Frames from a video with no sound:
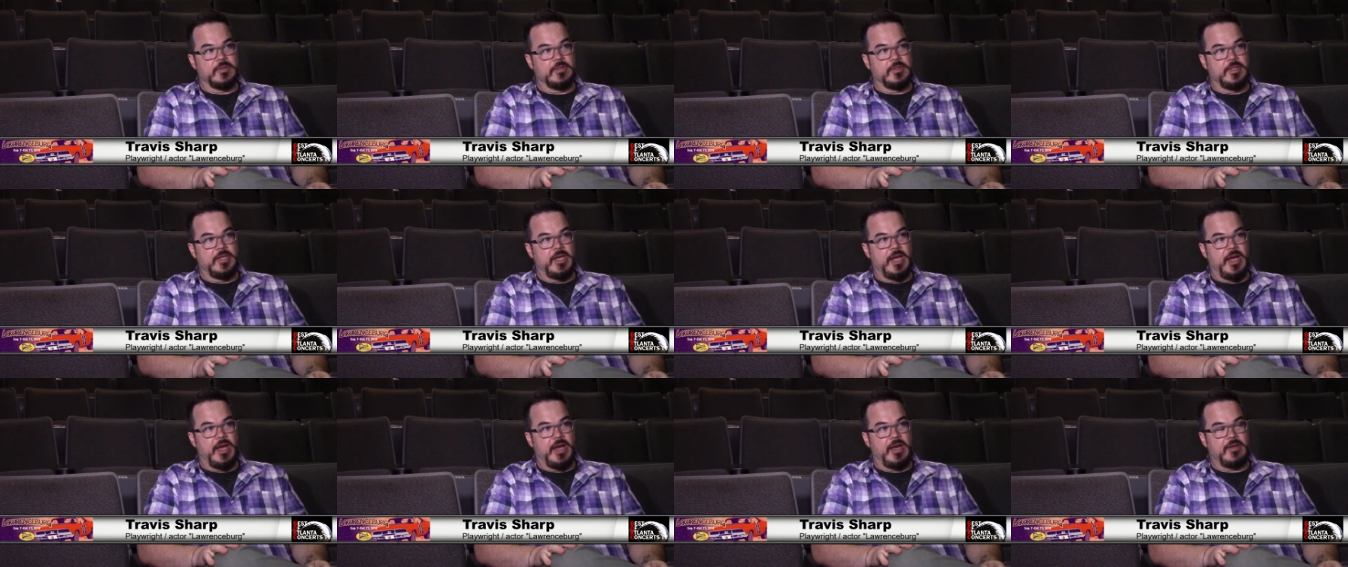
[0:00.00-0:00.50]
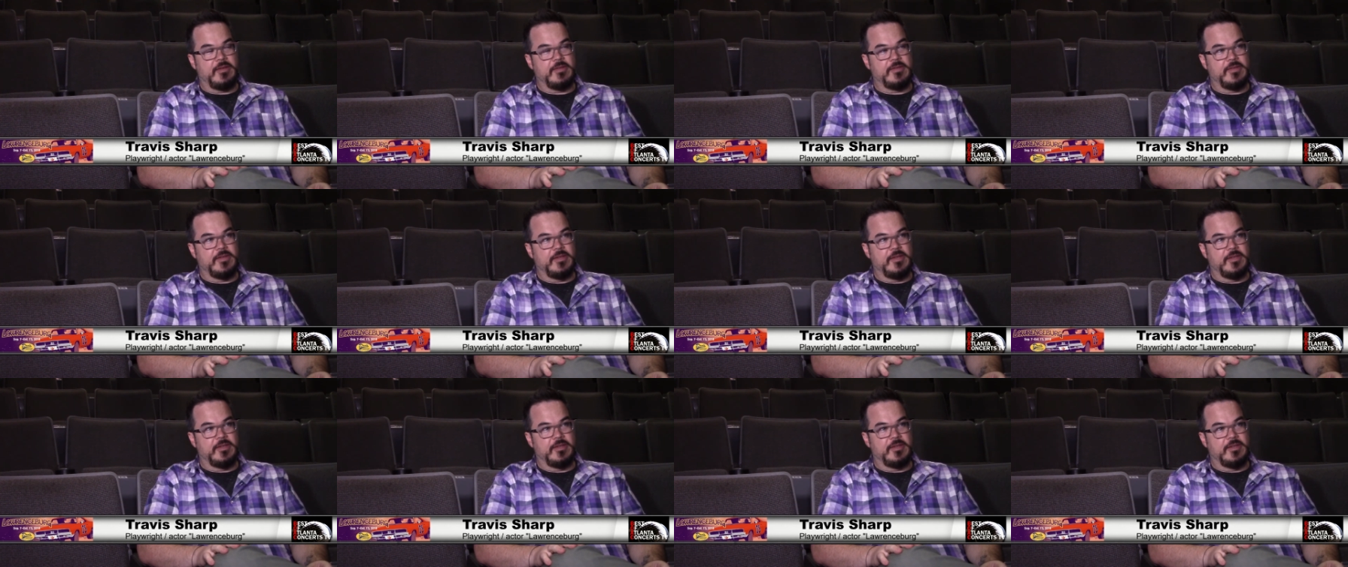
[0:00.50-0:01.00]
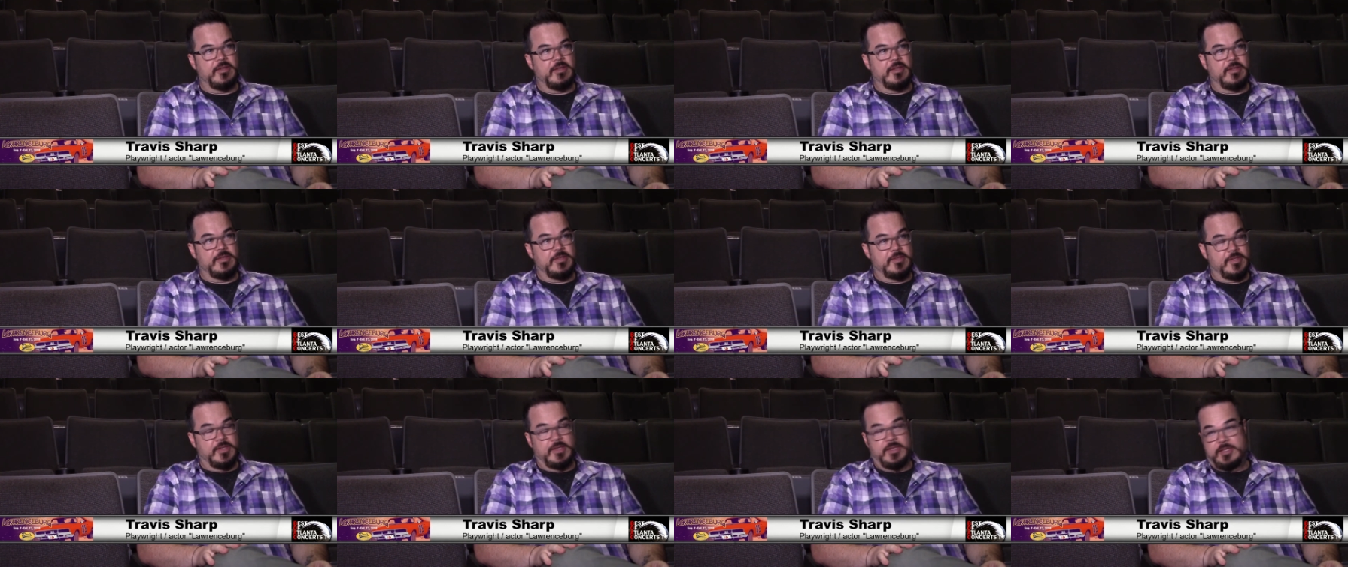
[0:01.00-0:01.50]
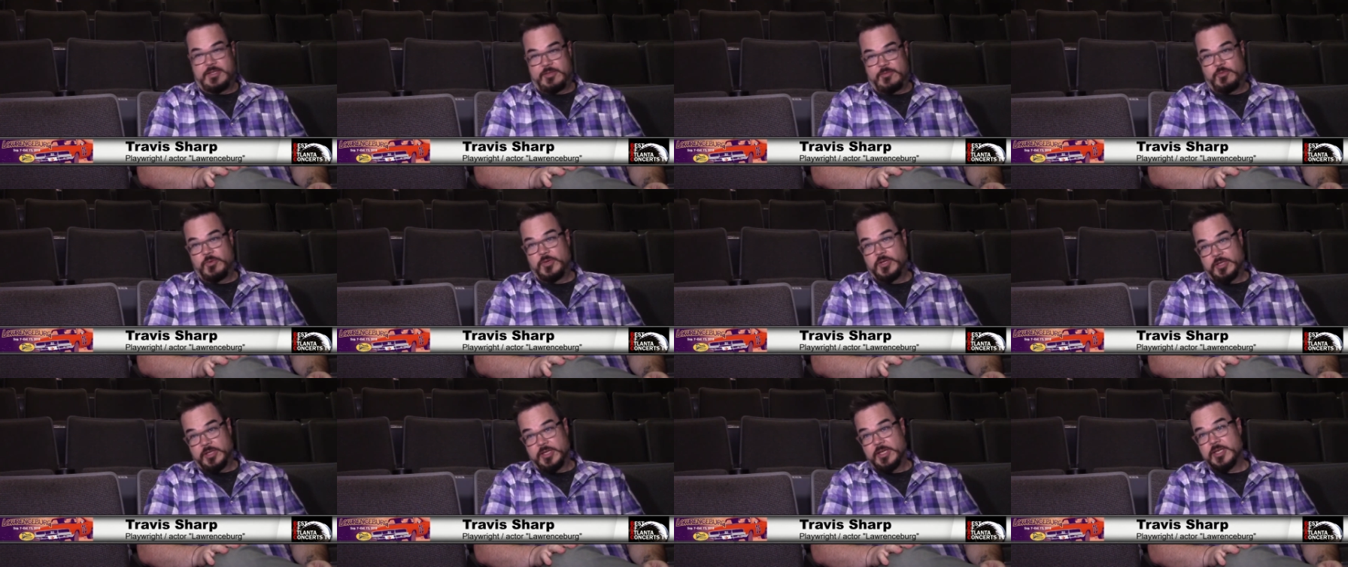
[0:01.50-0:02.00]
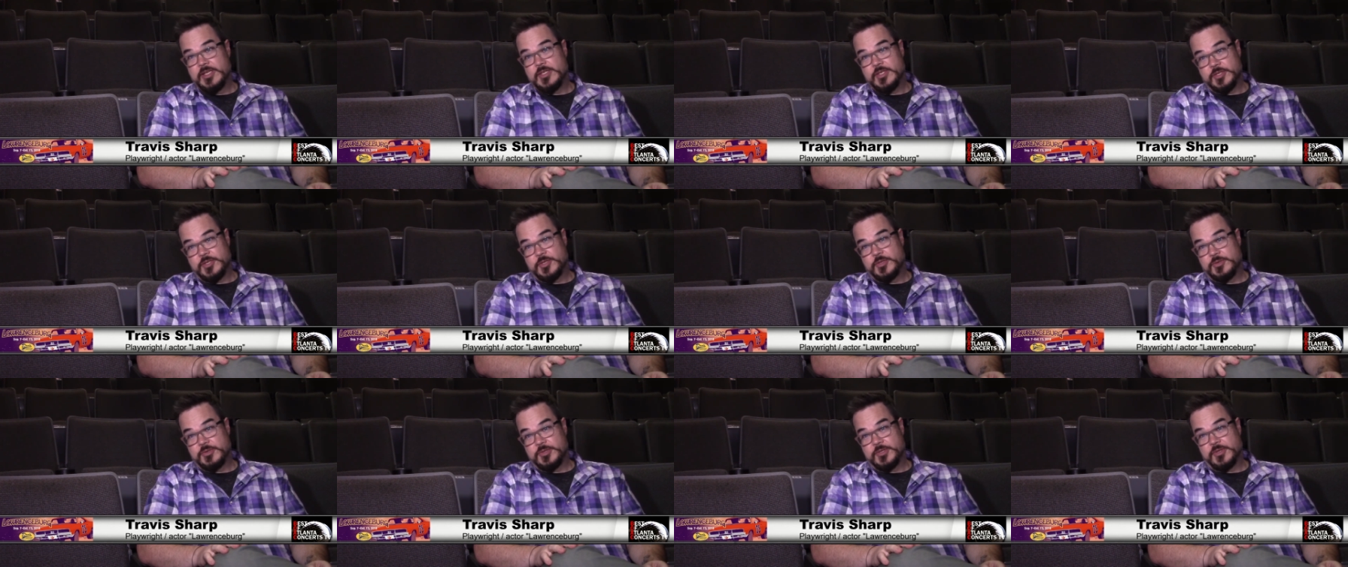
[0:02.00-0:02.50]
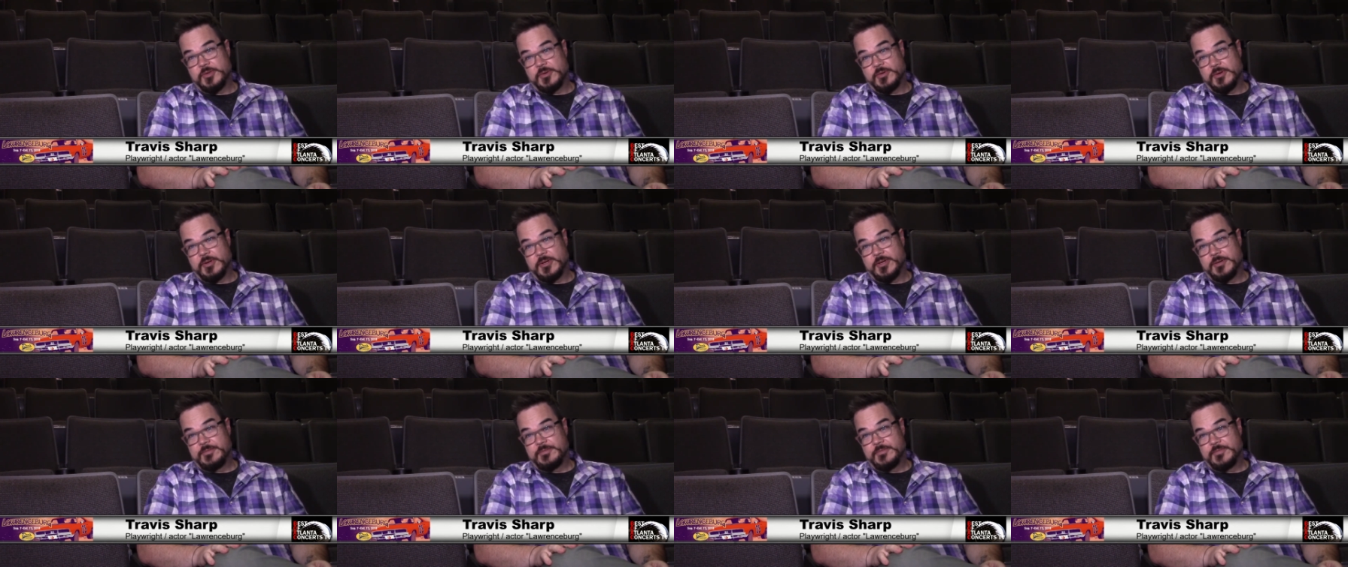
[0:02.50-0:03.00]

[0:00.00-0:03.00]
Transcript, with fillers: yeah, it, it, it's, it really is a true story,